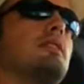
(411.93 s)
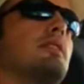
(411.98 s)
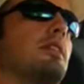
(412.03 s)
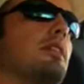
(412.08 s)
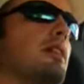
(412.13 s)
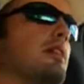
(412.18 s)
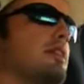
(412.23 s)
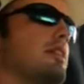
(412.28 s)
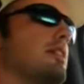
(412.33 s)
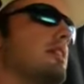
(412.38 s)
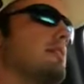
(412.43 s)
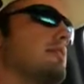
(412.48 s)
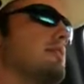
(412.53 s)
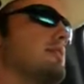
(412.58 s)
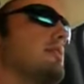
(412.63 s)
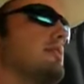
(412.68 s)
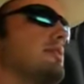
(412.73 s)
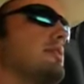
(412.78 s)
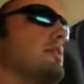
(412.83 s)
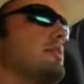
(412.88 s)
Yeah,
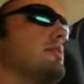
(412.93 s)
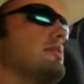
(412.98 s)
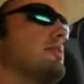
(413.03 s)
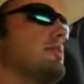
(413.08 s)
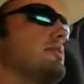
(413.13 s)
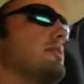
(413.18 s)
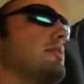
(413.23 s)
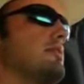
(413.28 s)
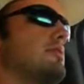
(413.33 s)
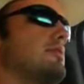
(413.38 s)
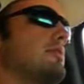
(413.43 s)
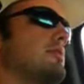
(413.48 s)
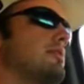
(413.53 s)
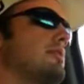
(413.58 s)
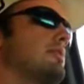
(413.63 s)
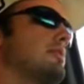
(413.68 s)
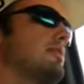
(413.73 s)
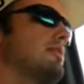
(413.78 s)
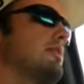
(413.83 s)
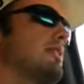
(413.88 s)

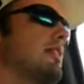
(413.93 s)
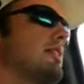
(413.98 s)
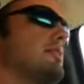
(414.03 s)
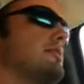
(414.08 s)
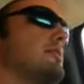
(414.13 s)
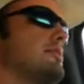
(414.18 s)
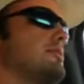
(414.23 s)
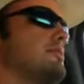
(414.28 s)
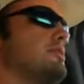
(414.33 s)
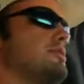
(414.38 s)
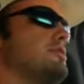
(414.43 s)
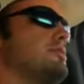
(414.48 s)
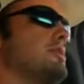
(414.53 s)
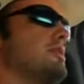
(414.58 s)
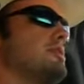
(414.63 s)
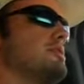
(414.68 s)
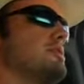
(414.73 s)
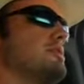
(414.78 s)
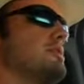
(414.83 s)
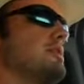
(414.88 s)
that's the
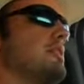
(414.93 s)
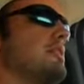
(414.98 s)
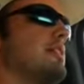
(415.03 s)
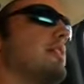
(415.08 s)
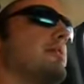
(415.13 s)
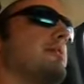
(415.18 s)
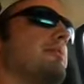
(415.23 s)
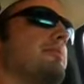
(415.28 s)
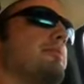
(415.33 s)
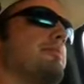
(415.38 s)
situation there.